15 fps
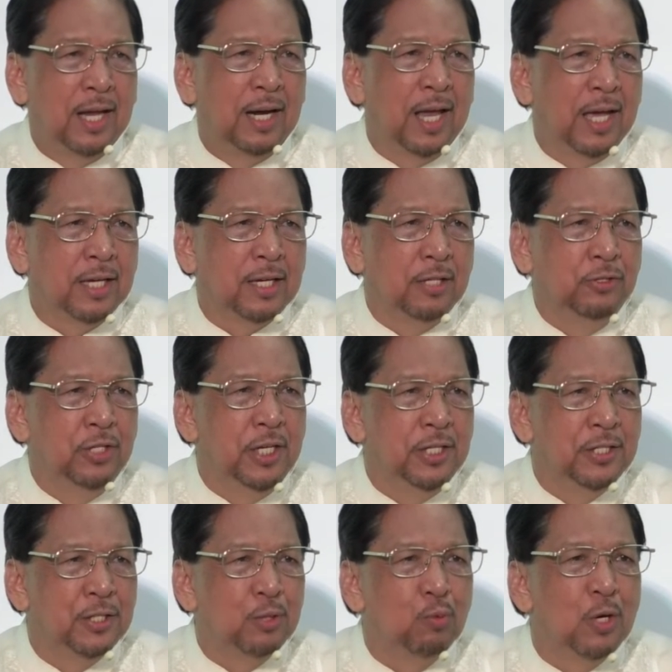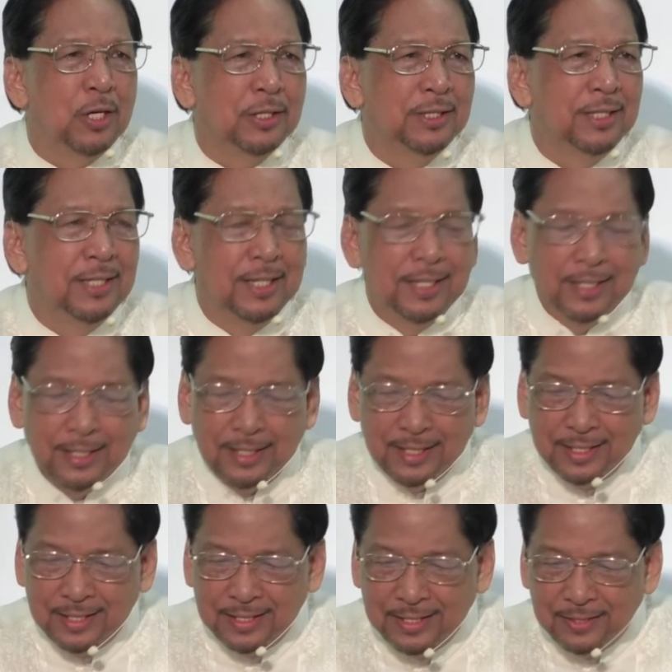like Jesus walked.
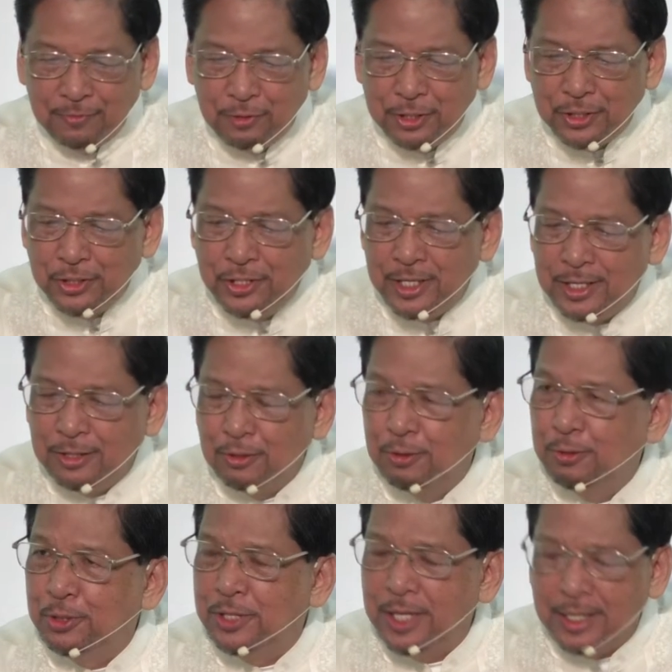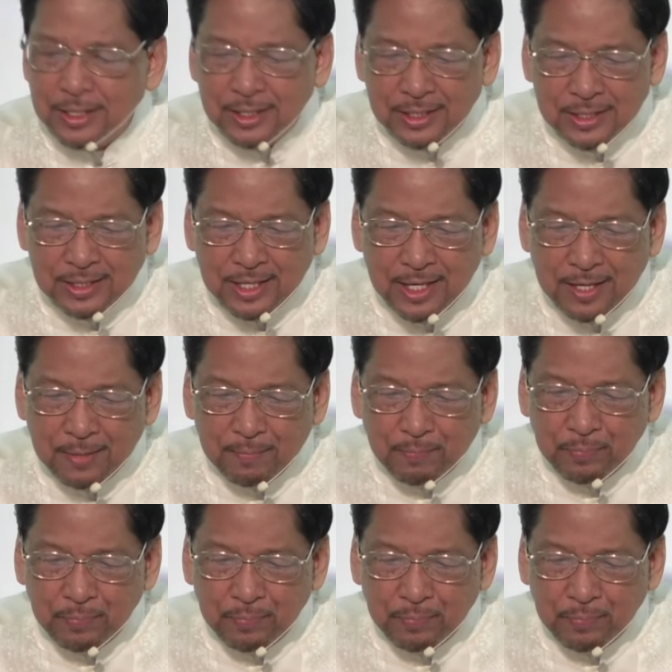1 John 2 6. Okay?